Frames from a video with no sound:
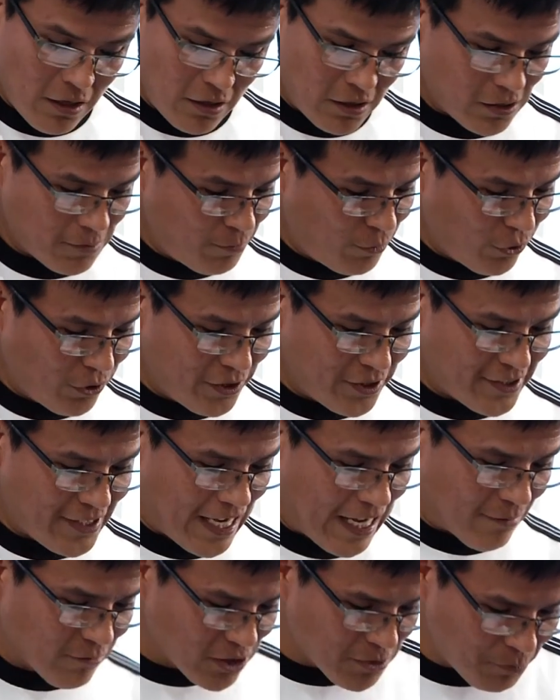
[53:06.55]
This poor
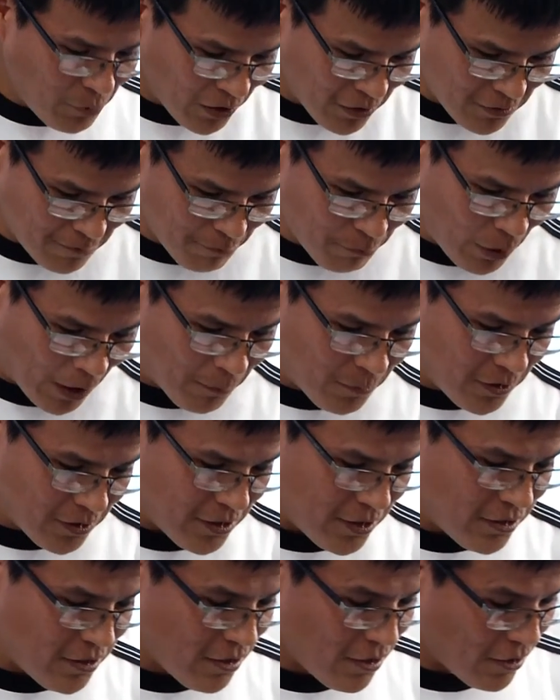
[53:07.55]
sap was pum-
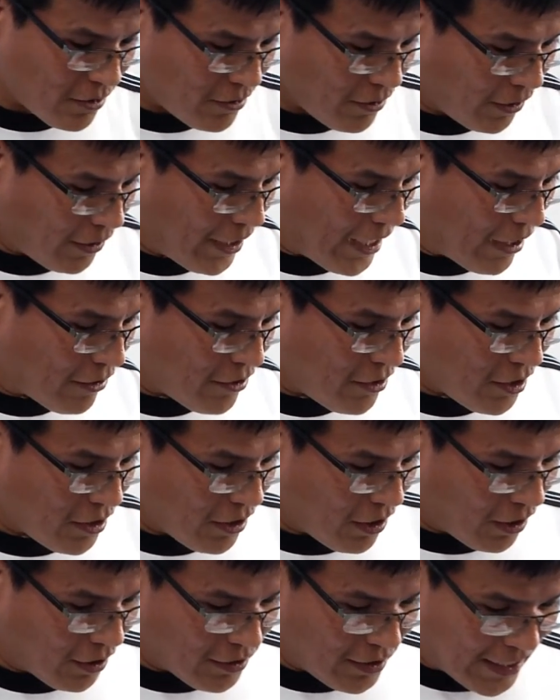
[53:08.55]
pummeled into the dirt out in the
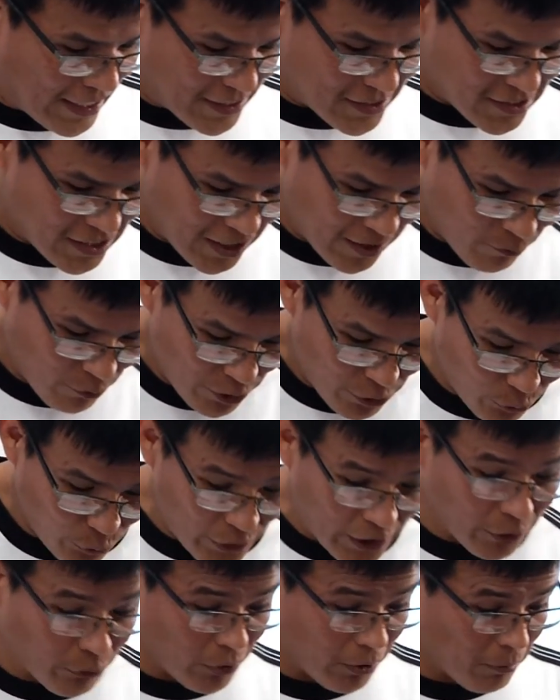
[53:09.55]
yard last time with
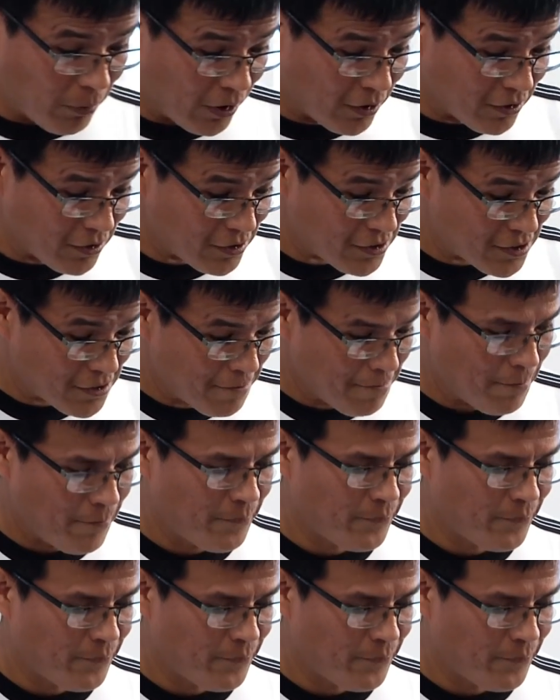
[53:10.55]
weak rebuttals.